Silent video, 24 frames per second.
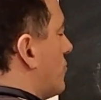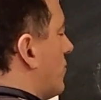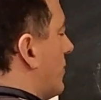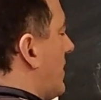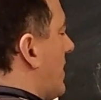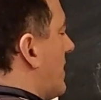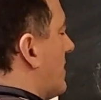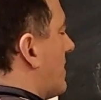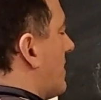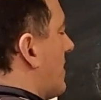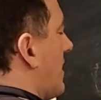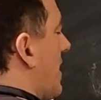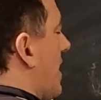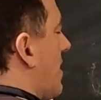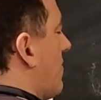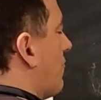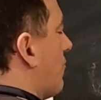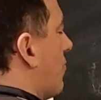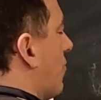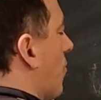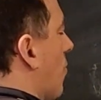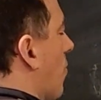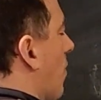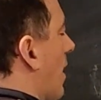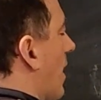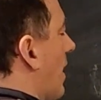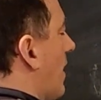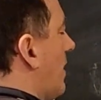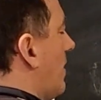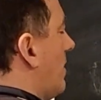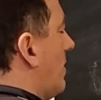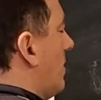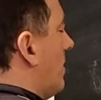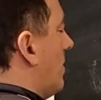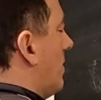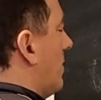so that after a
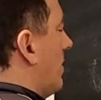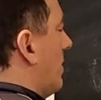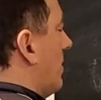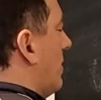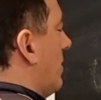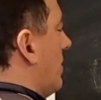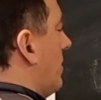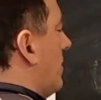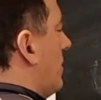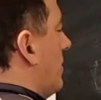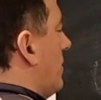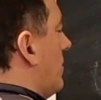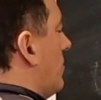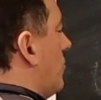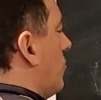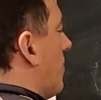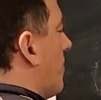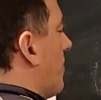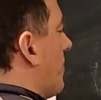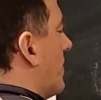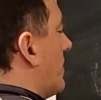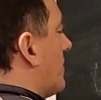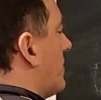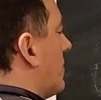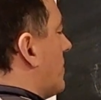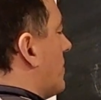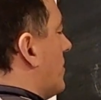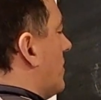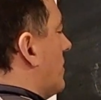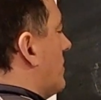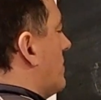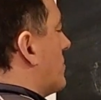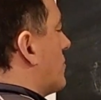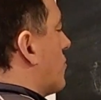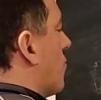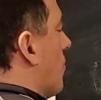while, the
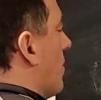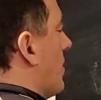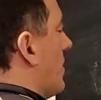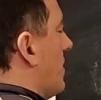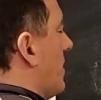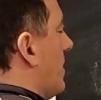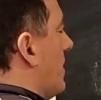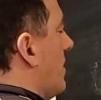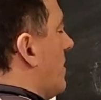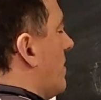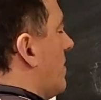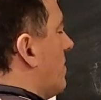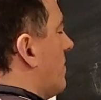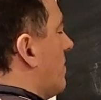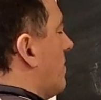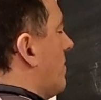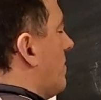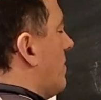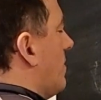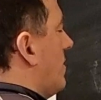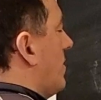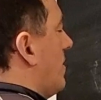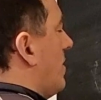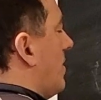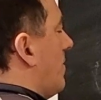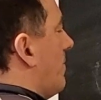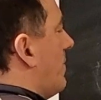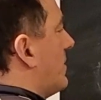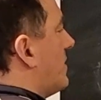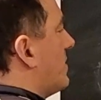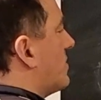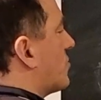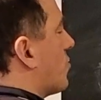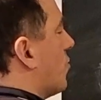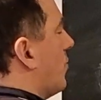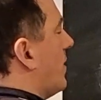particle is going here, but
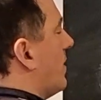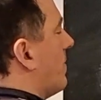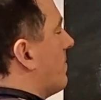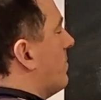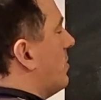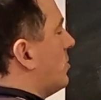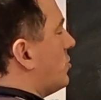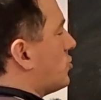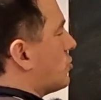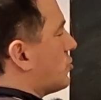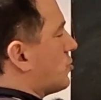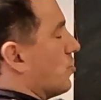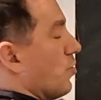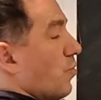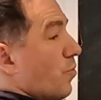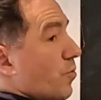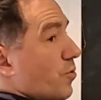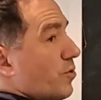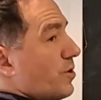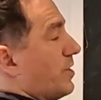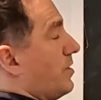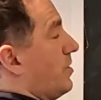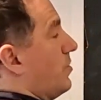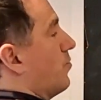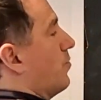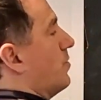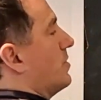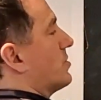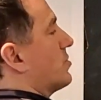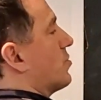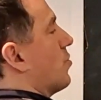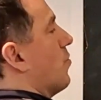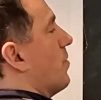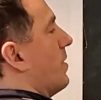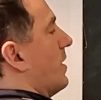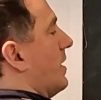it's going much slower than it
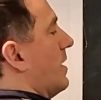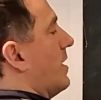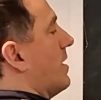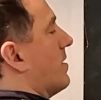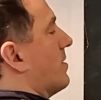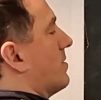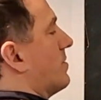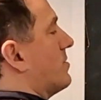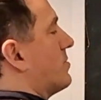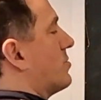was going here.